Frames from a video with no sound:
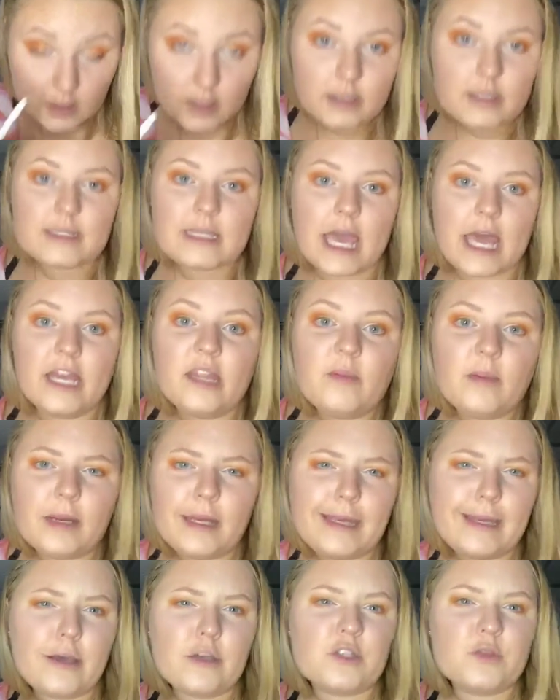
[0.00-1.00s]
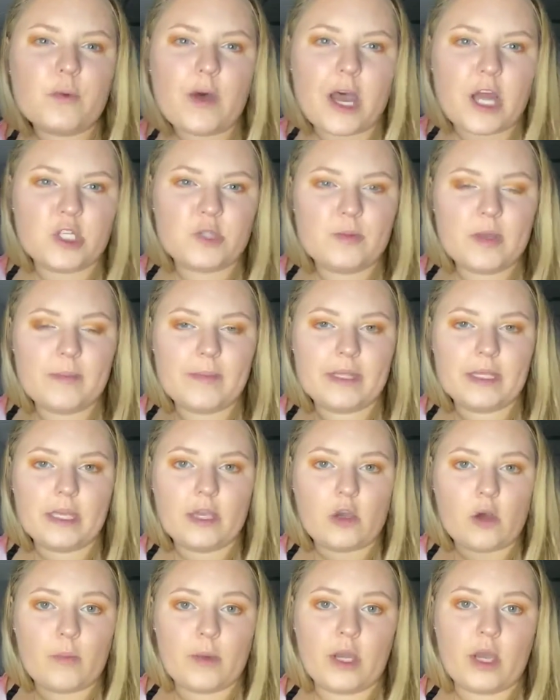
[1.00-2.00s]
Does anybody else watch me and be
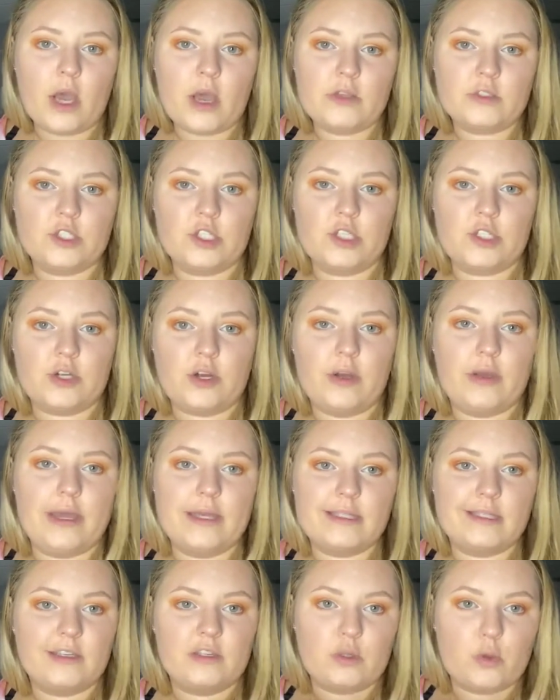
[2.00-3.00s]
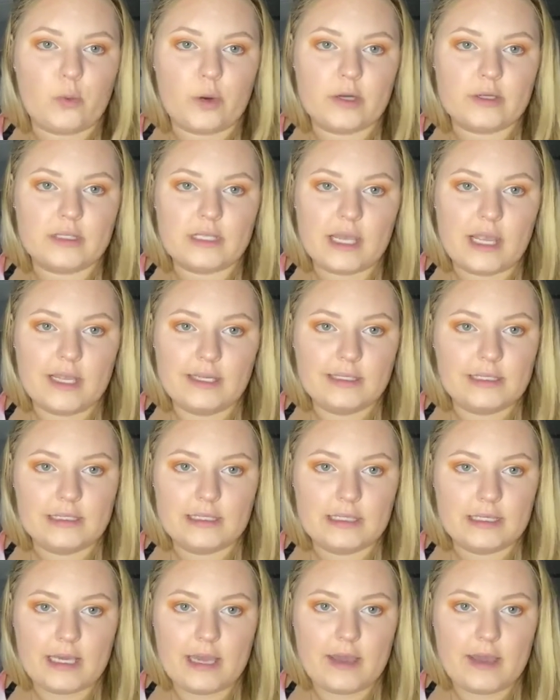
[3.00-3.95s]
like, oh my gosh, this girl has like the worst ADD